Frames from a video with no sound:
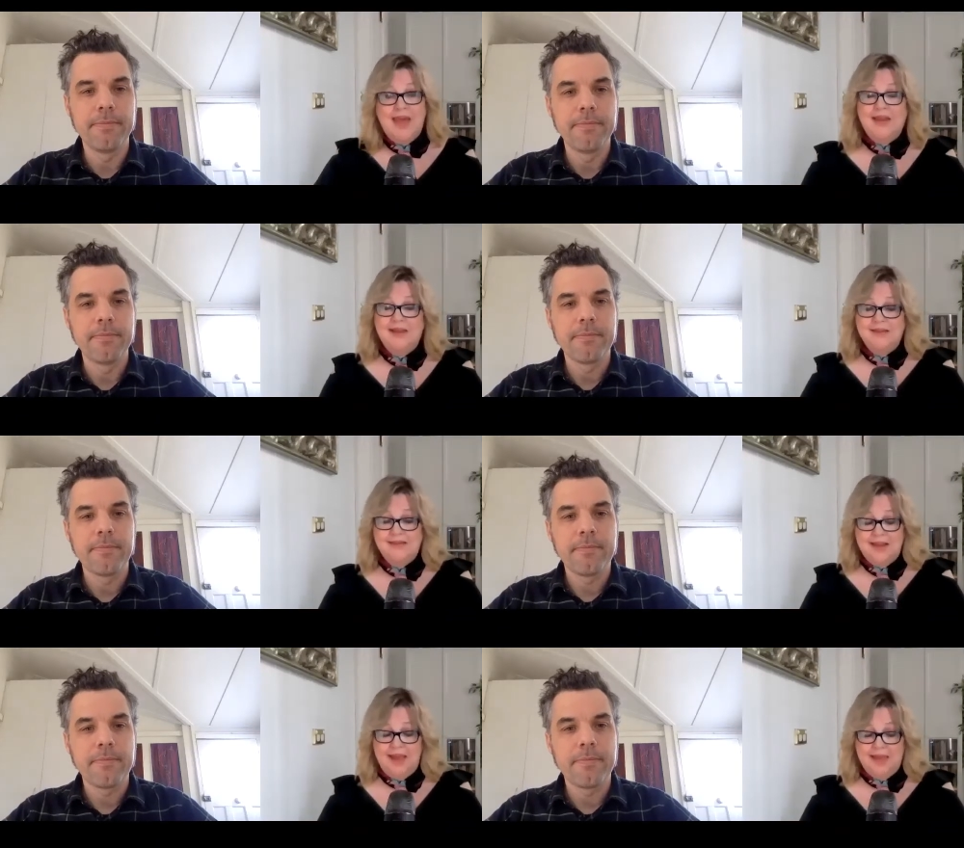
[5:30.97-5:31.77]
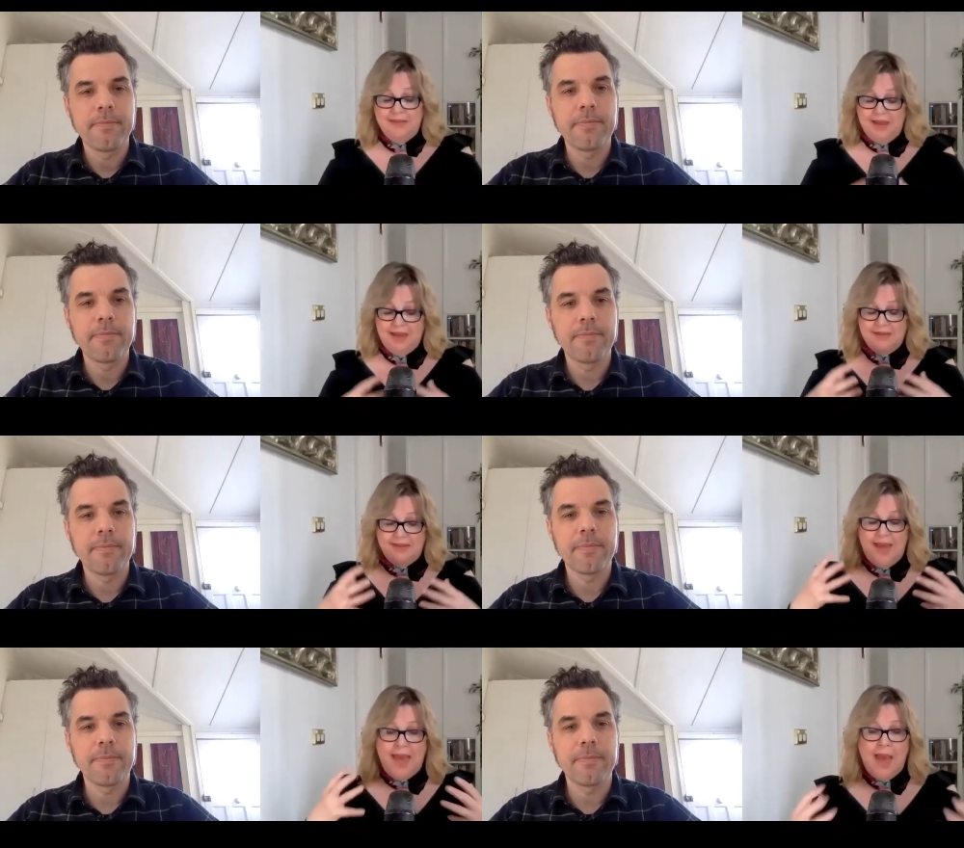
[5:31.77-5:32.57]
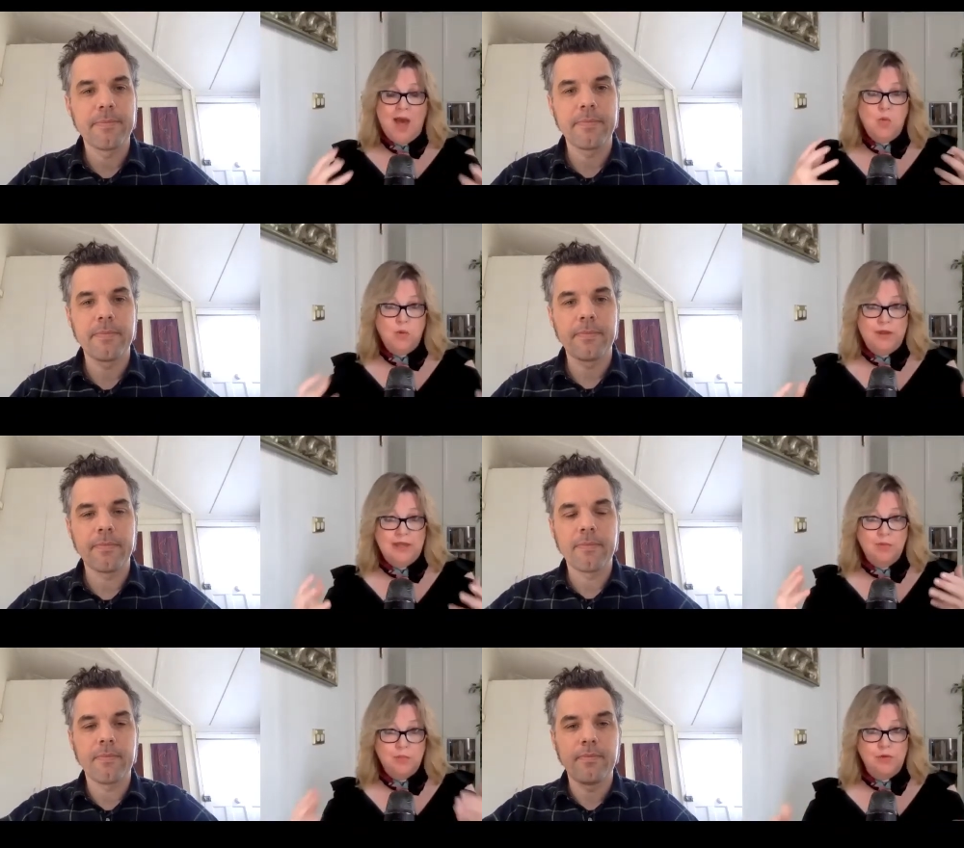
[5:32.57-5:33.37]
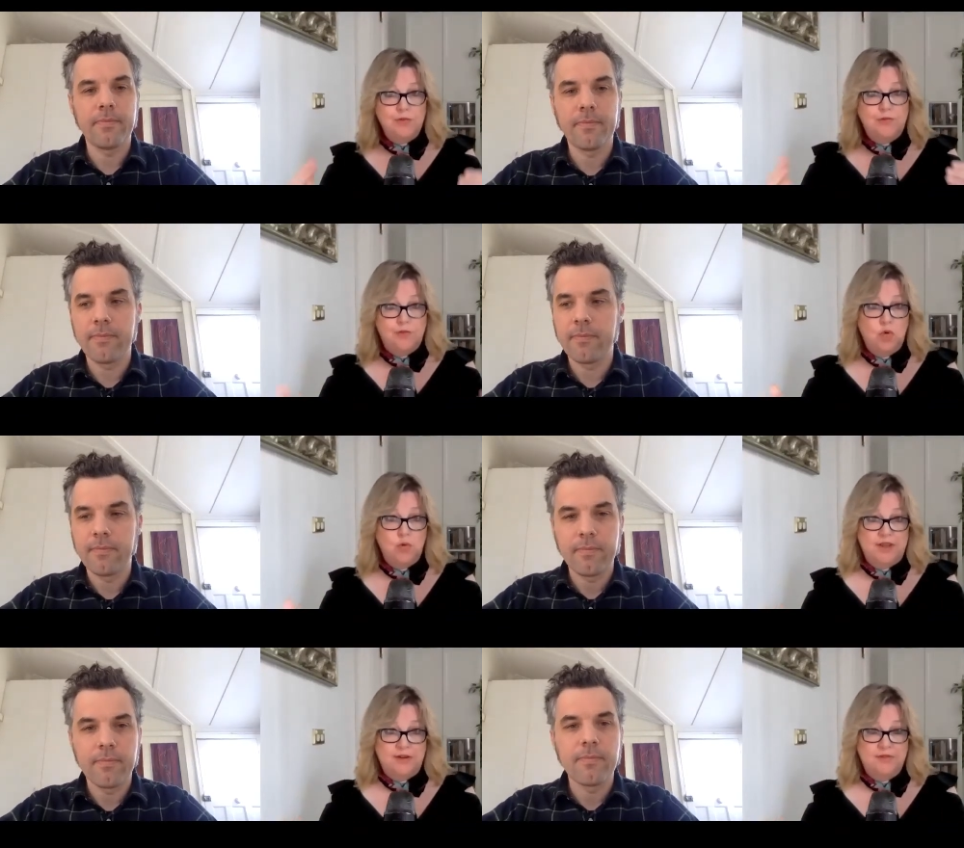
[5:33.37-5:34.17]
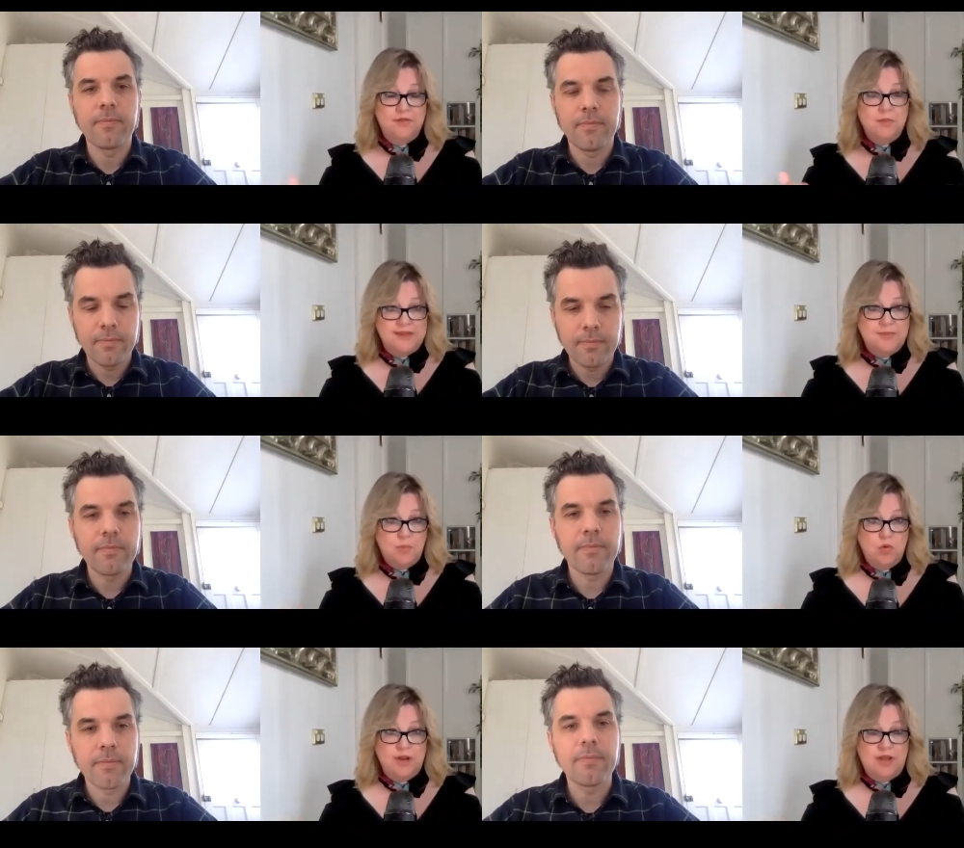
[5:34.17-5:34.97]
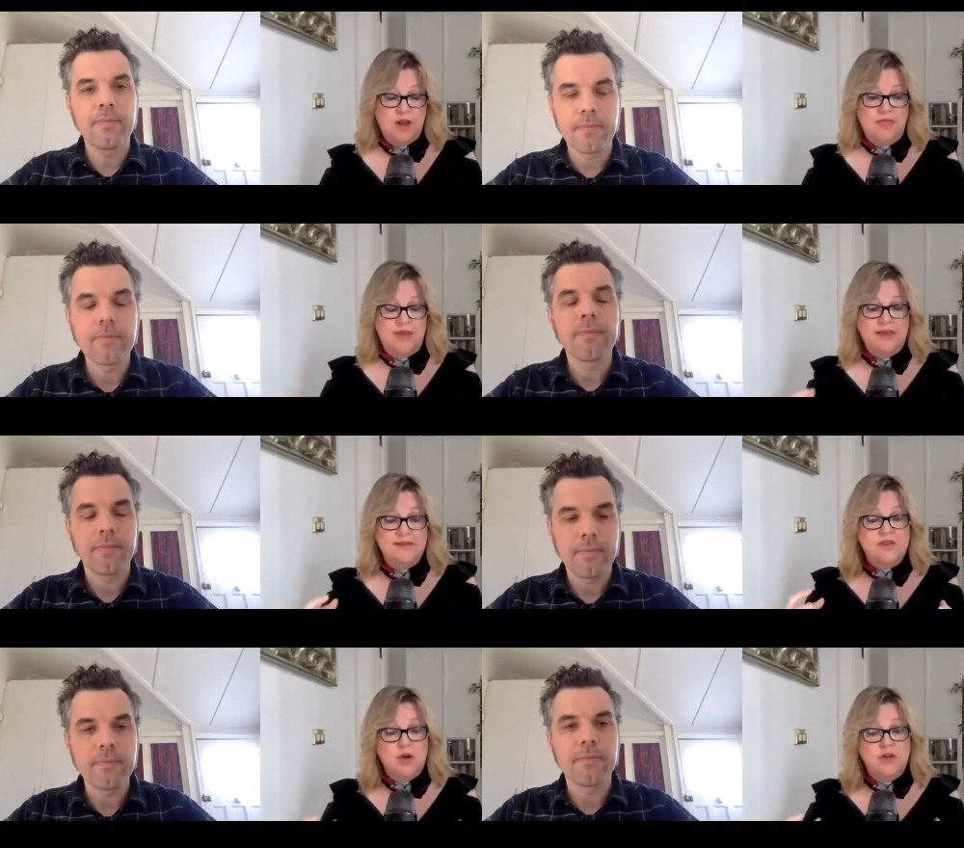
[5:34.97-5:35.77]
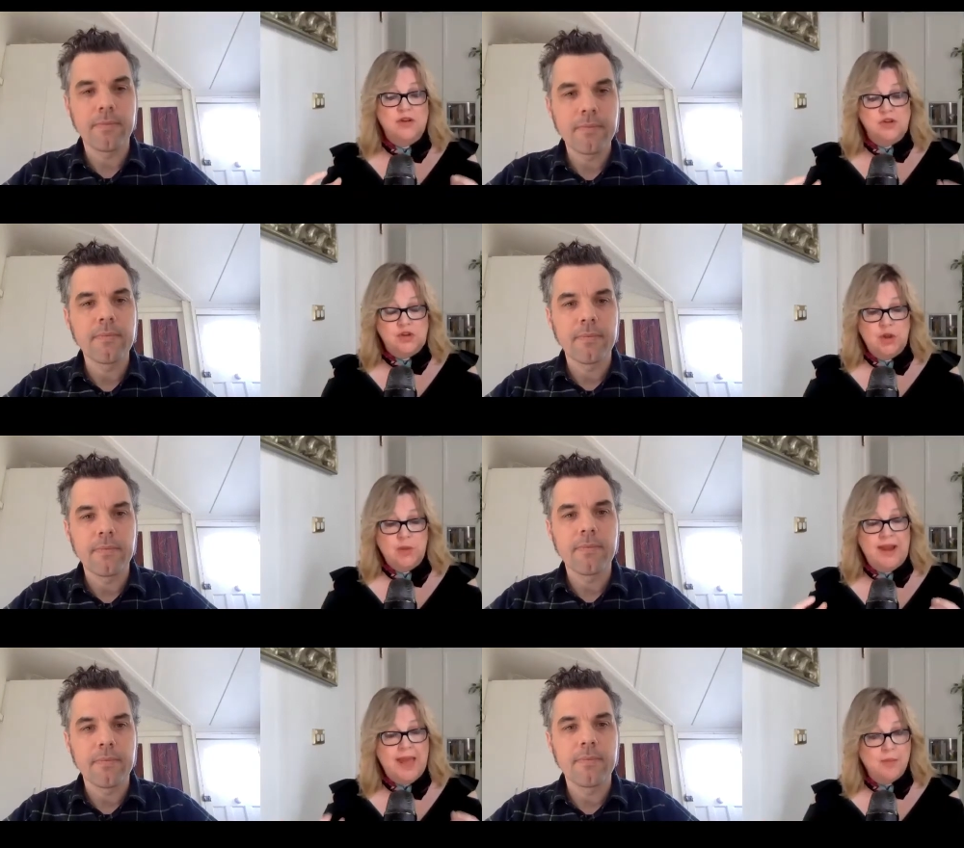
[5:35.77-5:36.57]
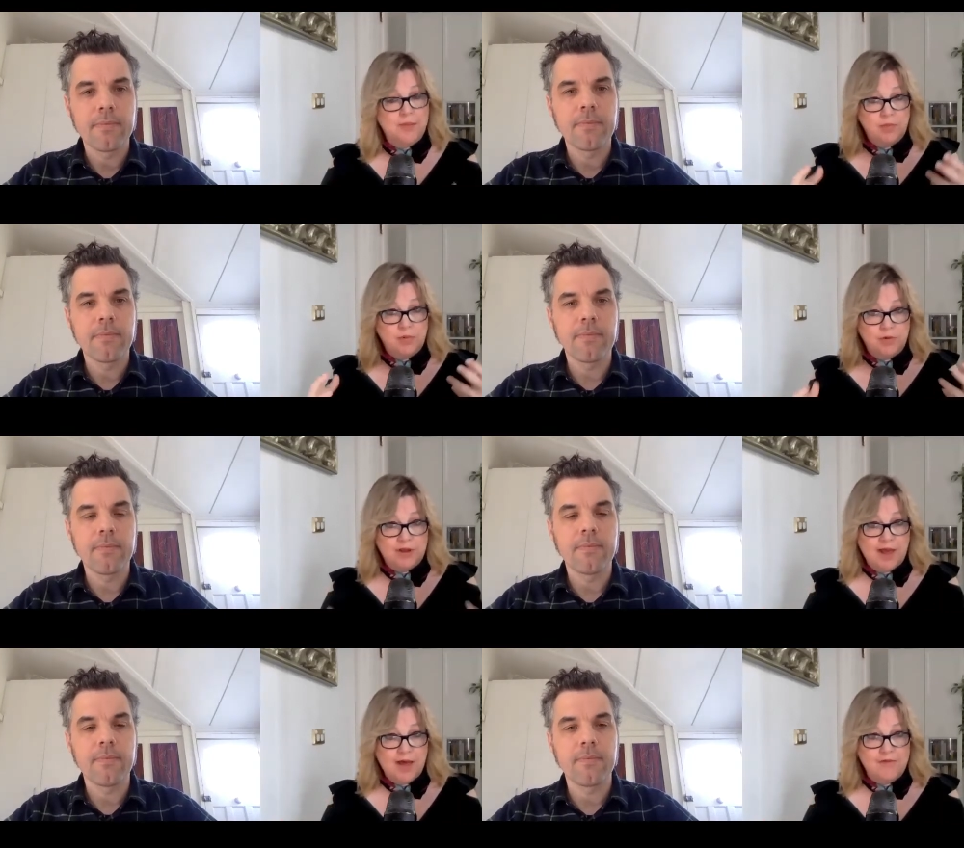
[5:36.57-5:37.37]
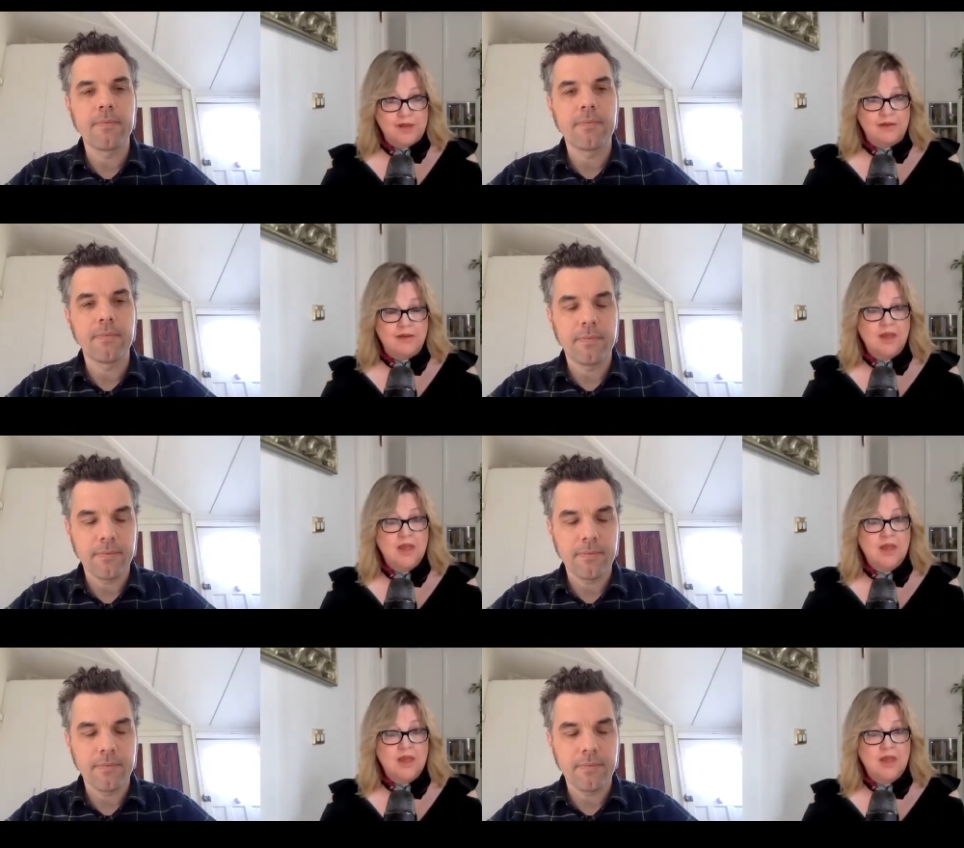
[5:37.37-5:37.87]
Speaker 1: It is, and, and it, how we move forward from this point, I think, is going to determine how people recover,